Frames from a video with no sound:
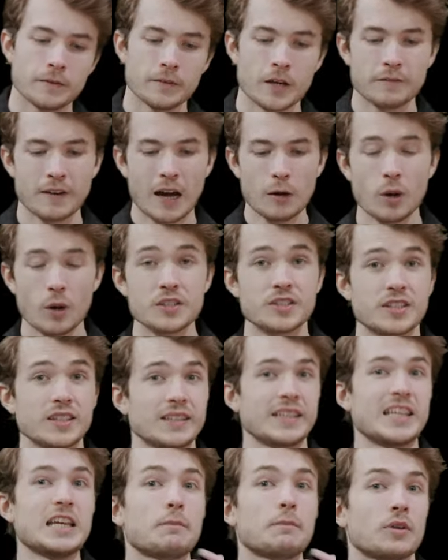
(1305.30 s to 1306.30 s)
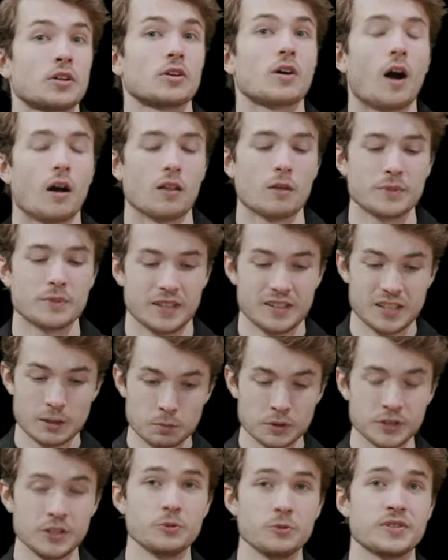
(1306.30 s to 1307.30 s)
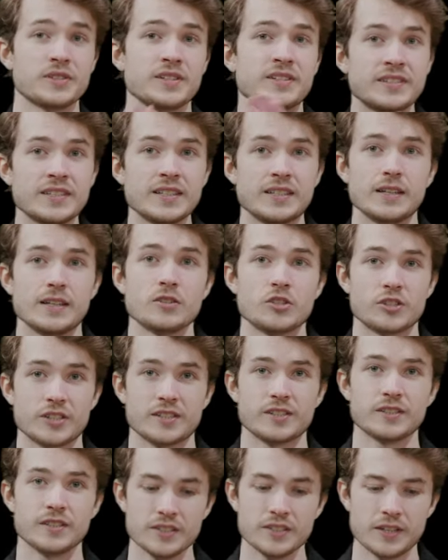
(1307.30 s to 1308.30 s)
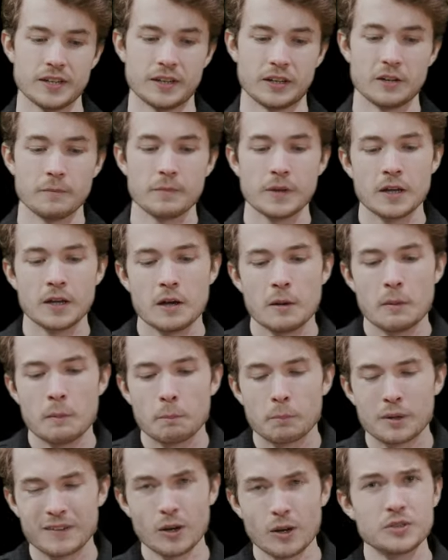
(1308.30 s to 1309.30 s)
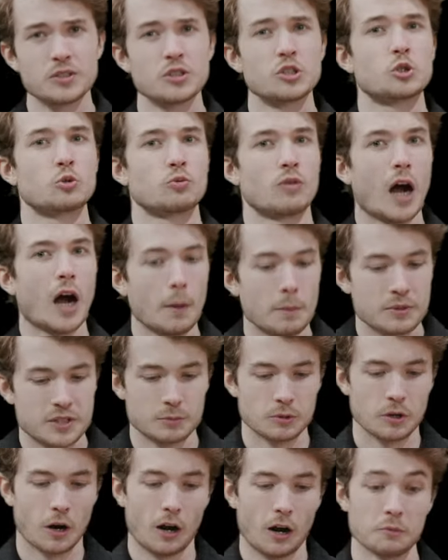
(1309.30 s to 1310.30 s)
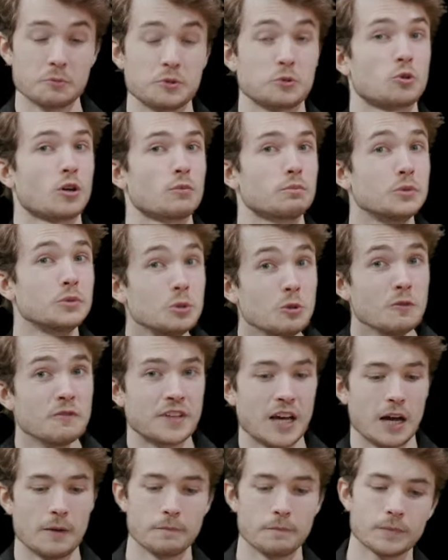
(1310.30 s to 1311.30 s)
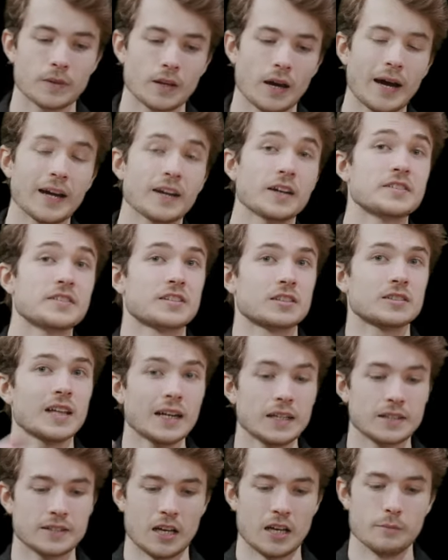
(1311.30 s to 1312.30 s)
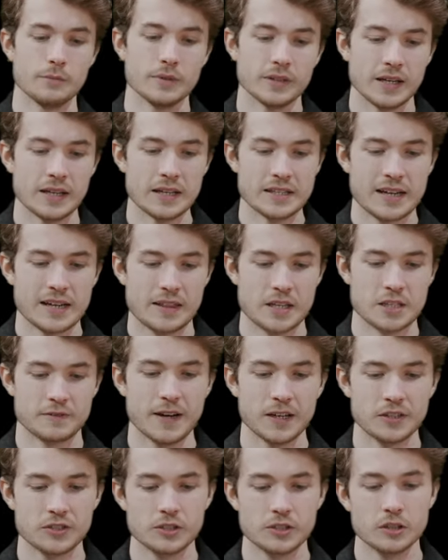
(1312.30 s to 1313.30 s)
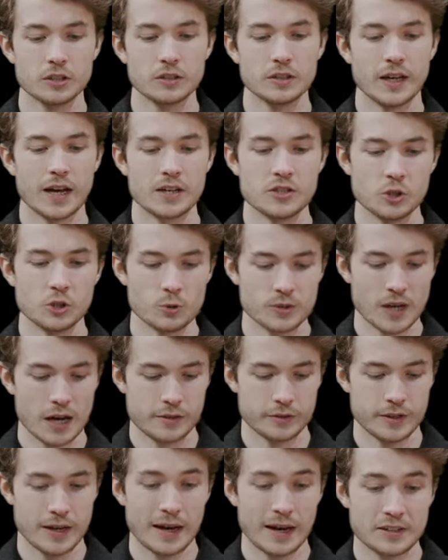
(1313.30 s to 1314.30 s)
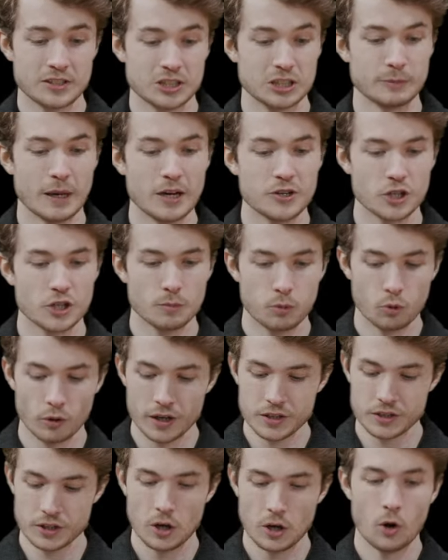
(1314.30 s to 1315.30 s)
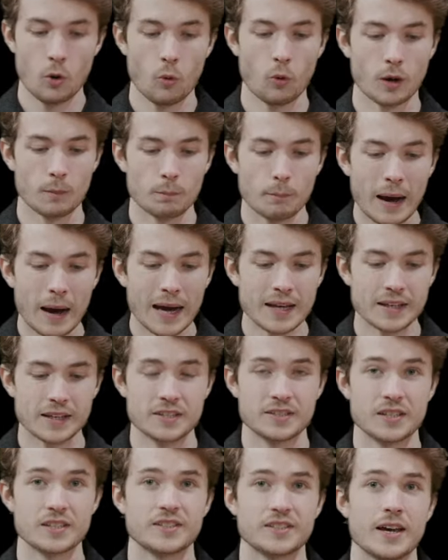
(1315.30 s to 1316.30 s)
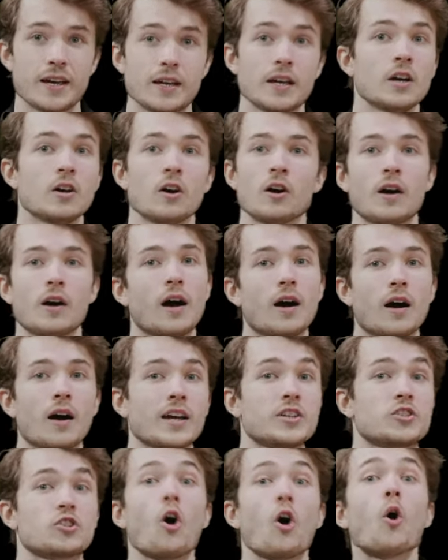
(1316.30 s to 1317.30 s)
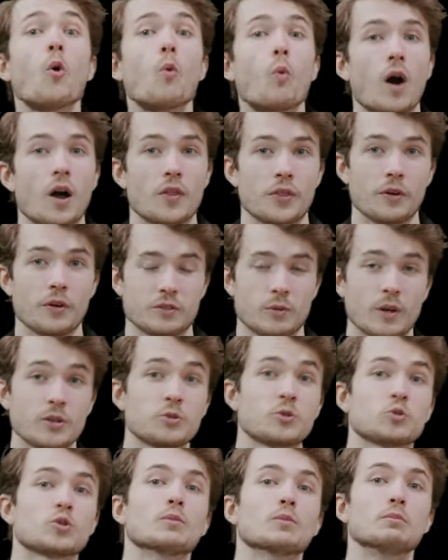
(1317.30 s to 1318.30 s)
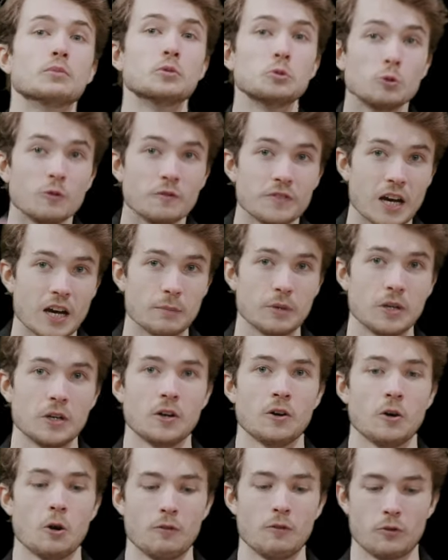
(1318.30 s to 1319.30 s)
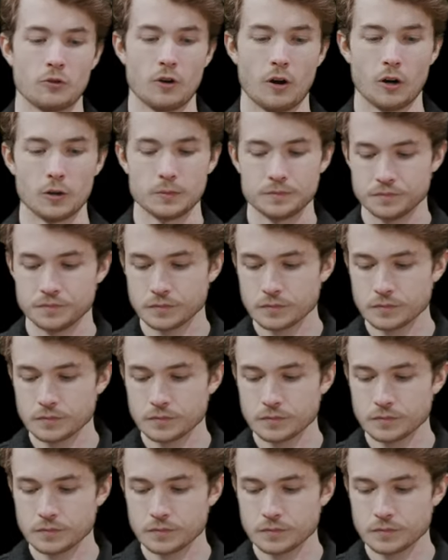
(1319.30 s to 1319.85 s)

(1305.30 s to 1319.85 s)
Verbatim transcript: If I want to keep the columns, I can simply use C, just as it is here. But if I want to drop some columns or remove them, I could select them inside this vector and use either exclamation point or minus to say, uh -uh, I don't want those. I want you to remove them overall.